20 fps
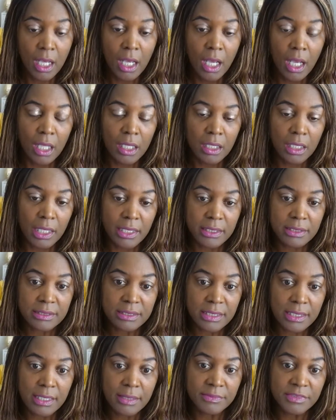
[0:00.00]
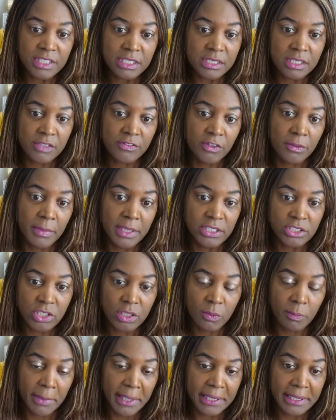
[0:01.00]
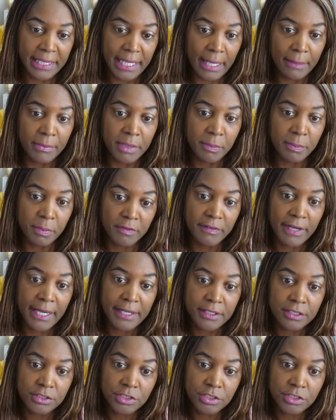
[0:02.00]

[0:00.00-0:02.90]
A lot of times this information may not be provided